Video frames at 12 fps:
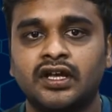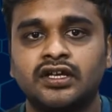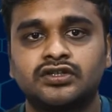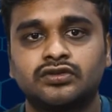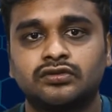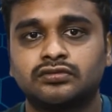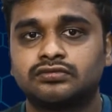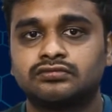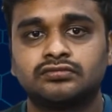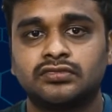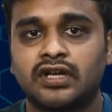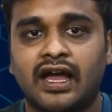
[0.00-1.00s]
So
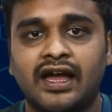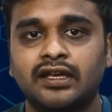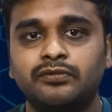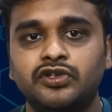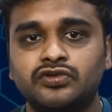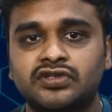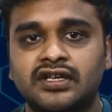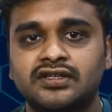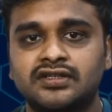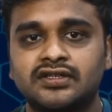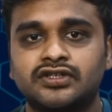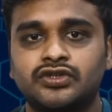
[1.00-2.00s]
IMU
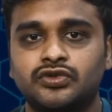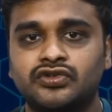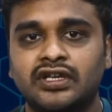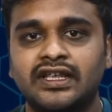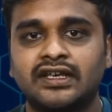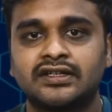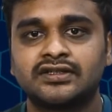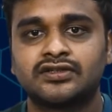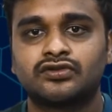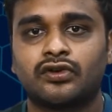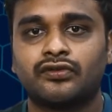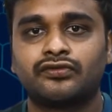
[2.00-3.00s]
sensors usually
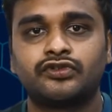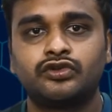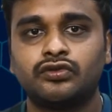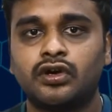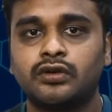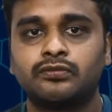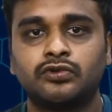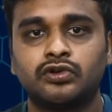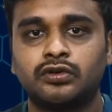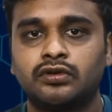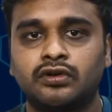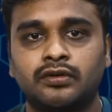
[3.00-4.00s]
consist of two or
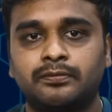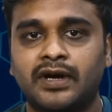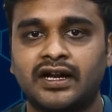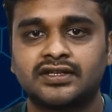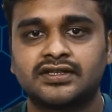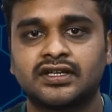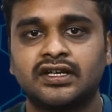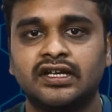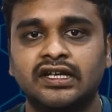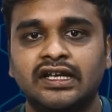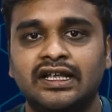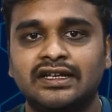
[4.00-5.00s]
more parts.
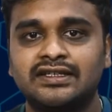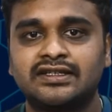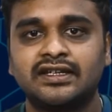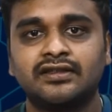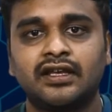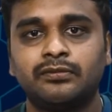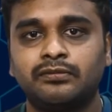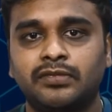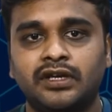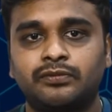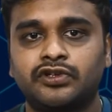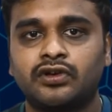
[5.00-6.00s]
Listing them
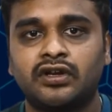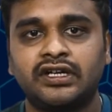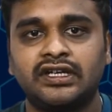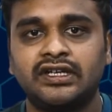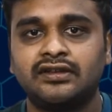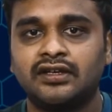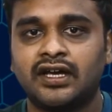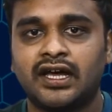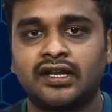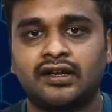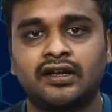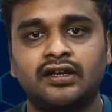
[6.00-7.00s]
by priority, they
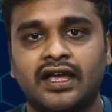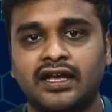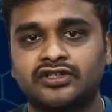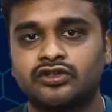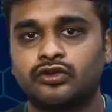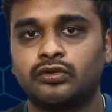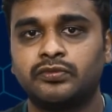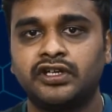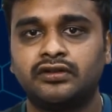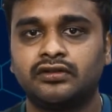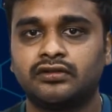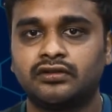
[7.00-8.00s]
are
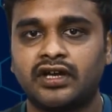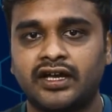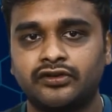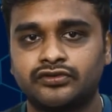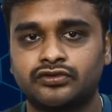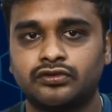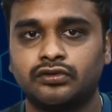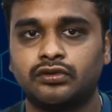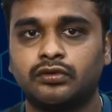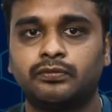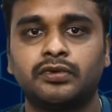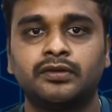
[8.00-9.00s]
accelerometer,
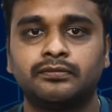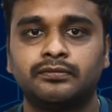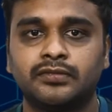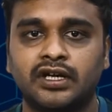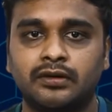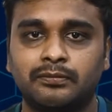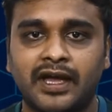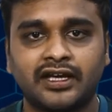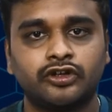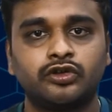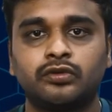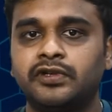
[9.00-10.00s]
gyroscope,
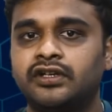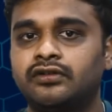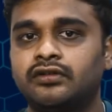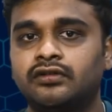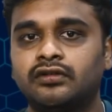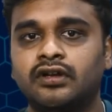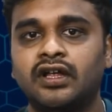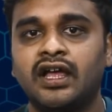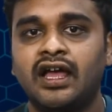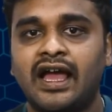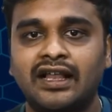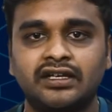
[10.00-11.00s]
magnetometer,
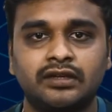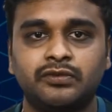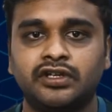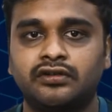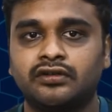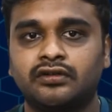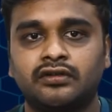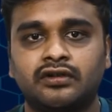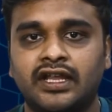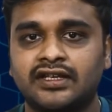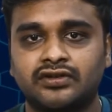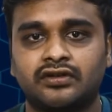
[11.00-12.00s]
altimeter,
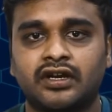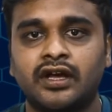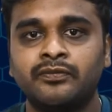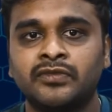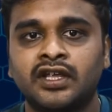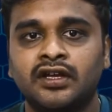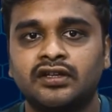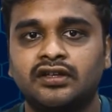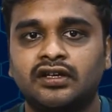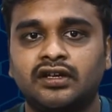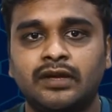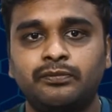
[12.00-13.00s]
etc.
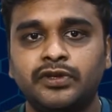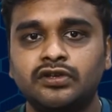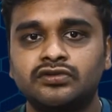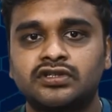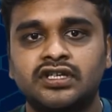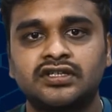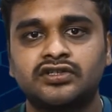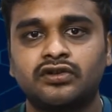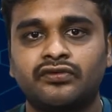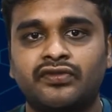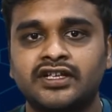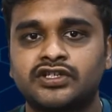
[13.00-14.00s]
The MPU
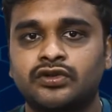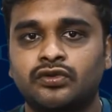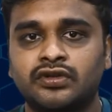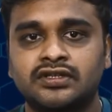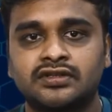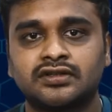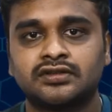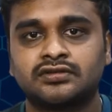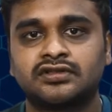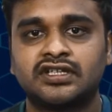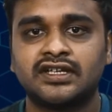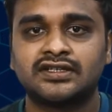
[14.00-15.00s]
6050 is a
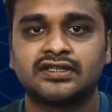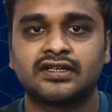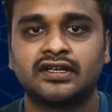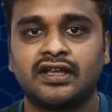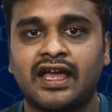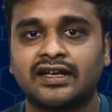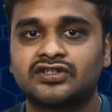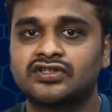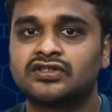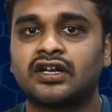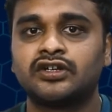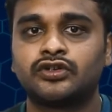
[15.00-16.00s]

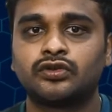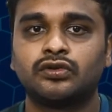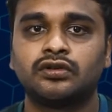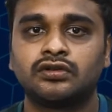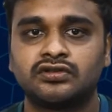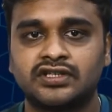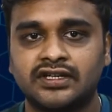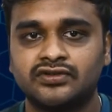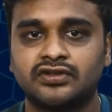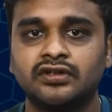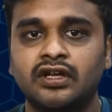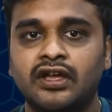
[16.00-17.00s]
6-axis control
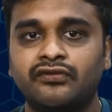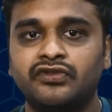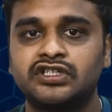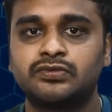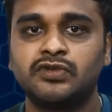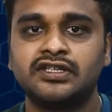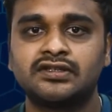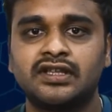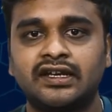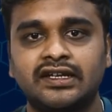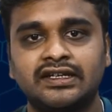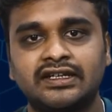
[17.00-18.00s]
sensor, which means
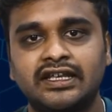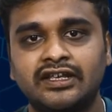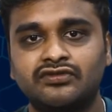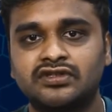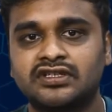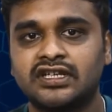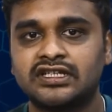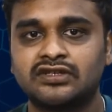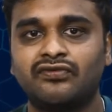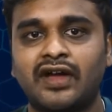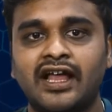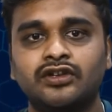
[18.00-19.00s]
that it gives 6
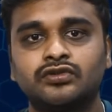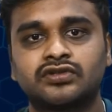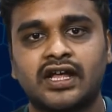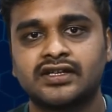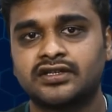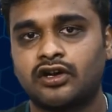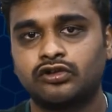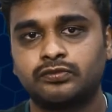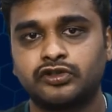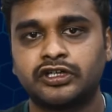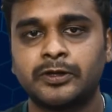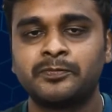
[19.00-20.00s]
values as an output.